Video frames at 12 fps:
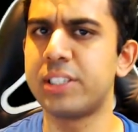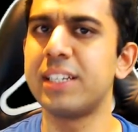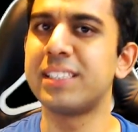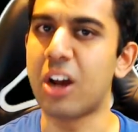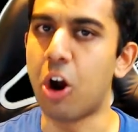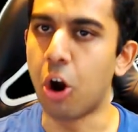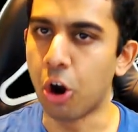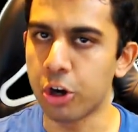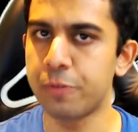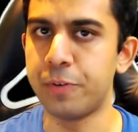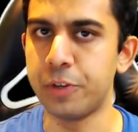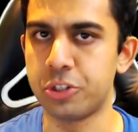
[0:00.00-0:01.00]
It's the
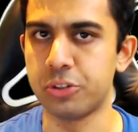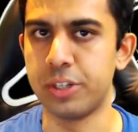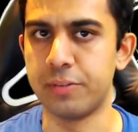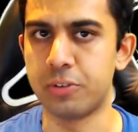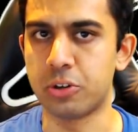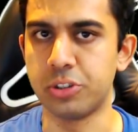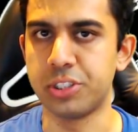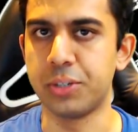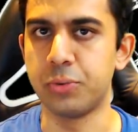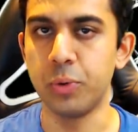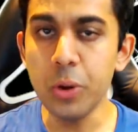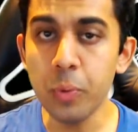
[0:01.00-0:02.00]
artificial difficulty.
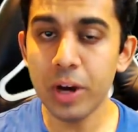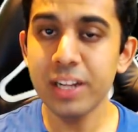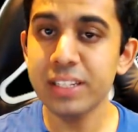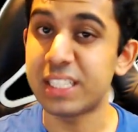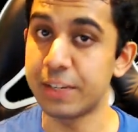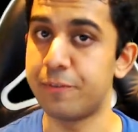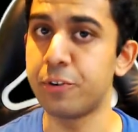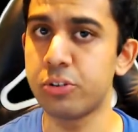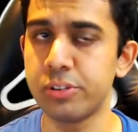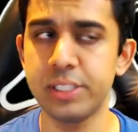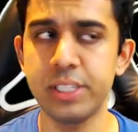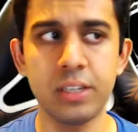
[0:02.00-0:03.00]
We want
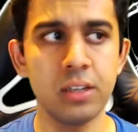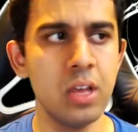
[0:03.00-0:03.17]
difficulty.